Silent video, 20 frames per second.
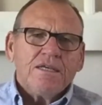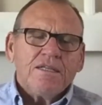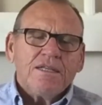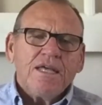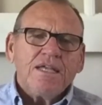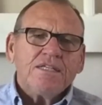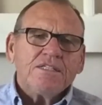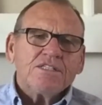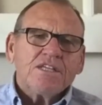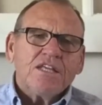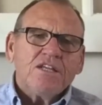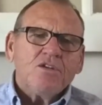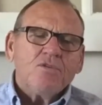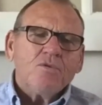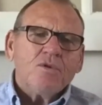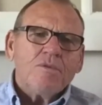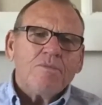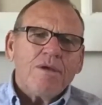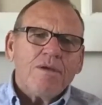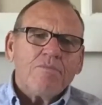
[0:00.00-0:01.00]
And that is, can
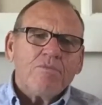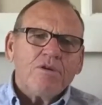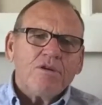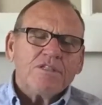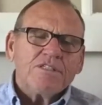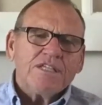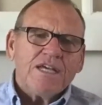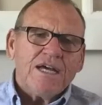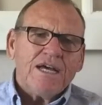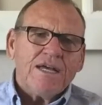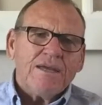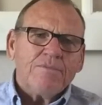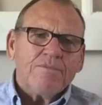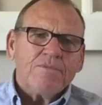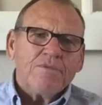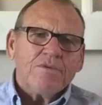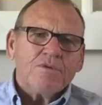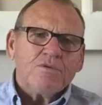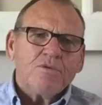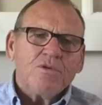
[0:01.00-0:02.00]
you remember a
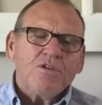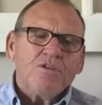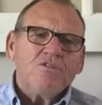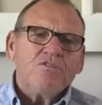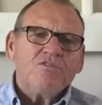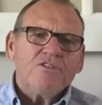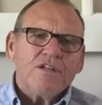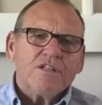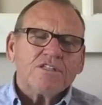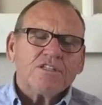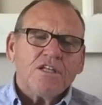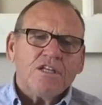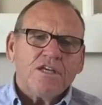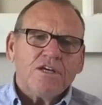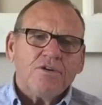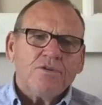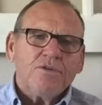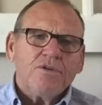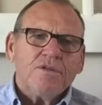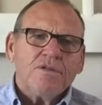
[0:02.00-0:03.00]
time when you felt
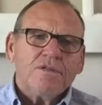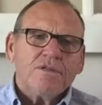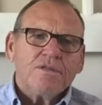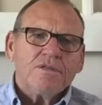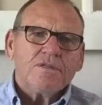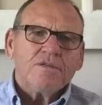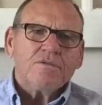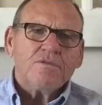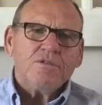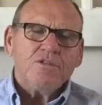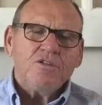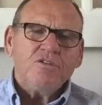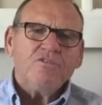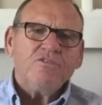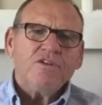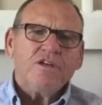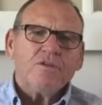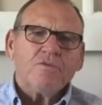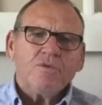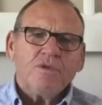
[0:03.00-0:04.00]
alone? When you
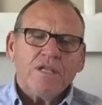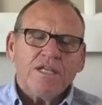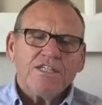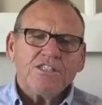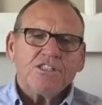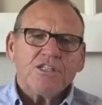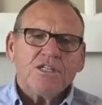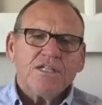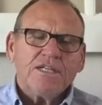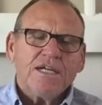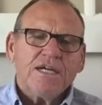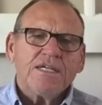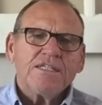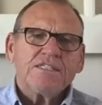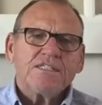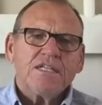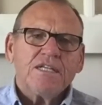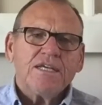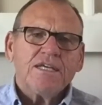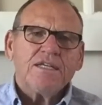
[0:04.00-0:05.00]
felt relationally
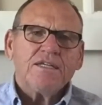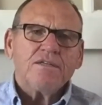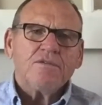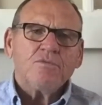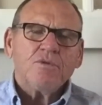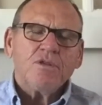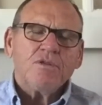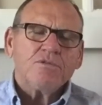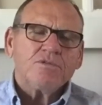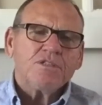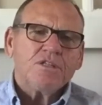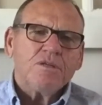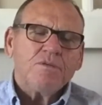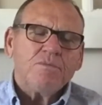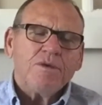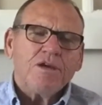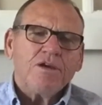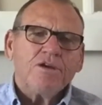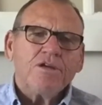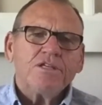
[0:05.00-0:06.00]
isolated, whether it's
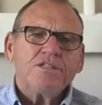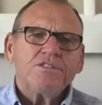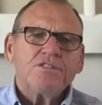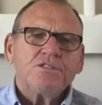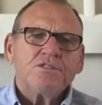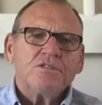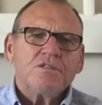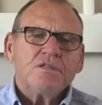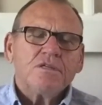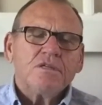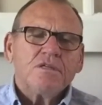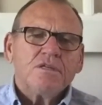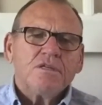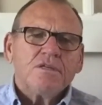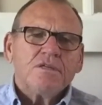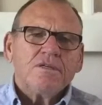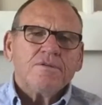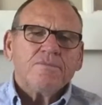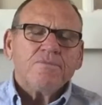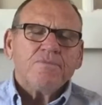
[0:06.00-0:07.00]
in marriage,
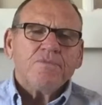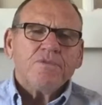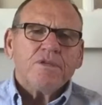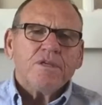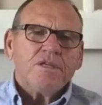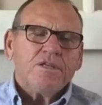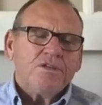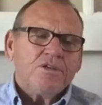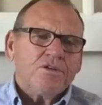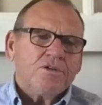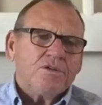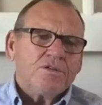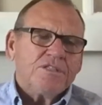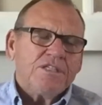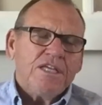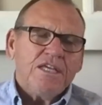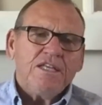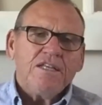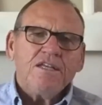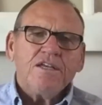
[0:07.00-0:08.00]
in your
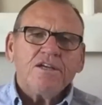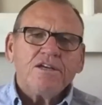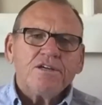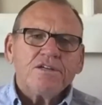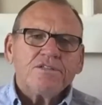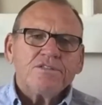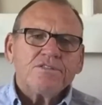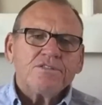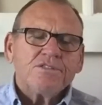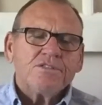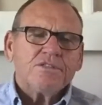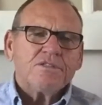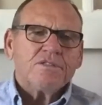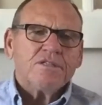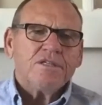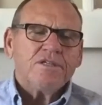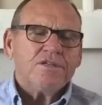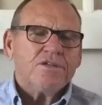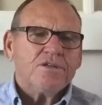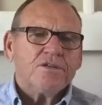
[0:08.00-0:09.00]
teen years,
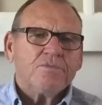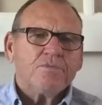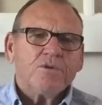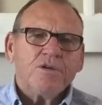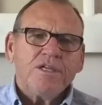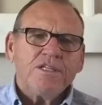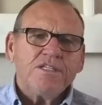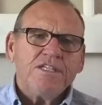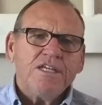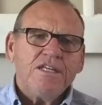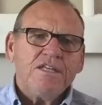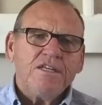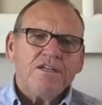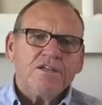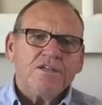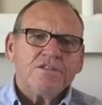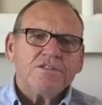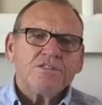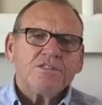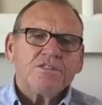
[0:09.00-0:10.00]
in your preteen
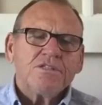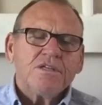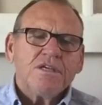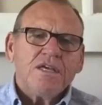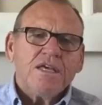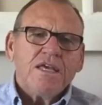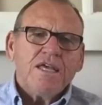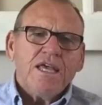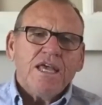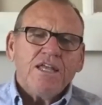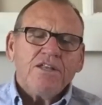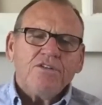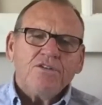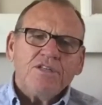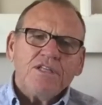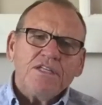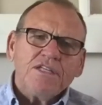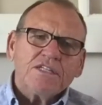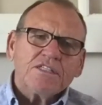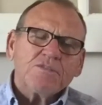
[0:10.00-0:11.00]
years, and you
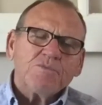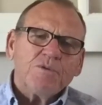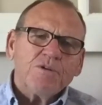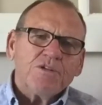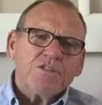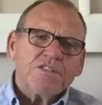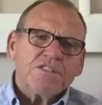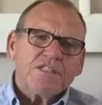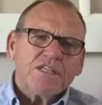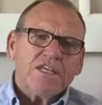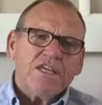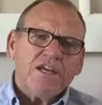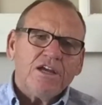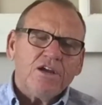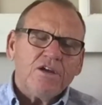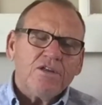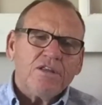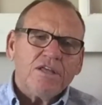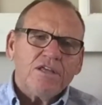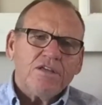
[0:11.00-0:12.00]
didn't experience the
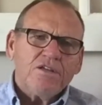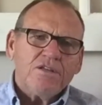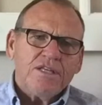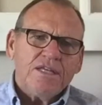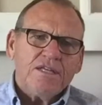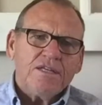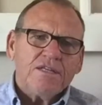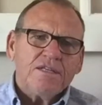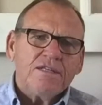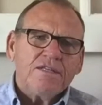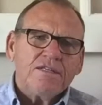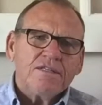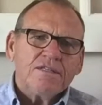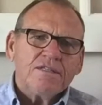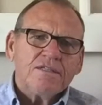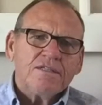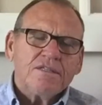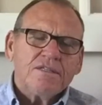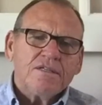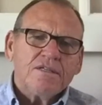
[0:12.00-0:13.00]
care that you needed?
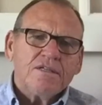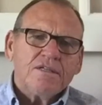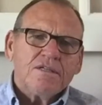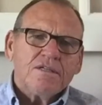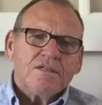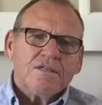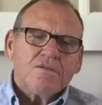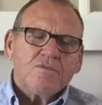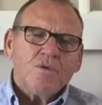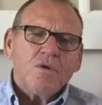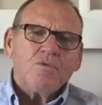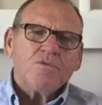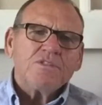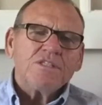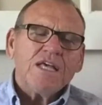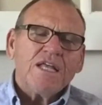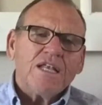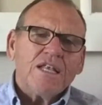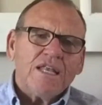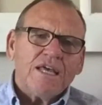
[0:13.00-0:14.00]
What
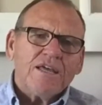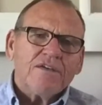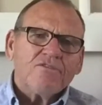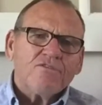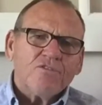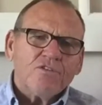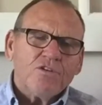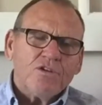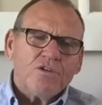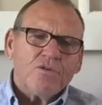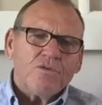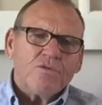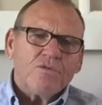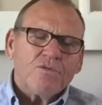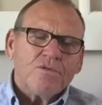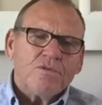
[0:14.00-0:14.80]
was that like for you?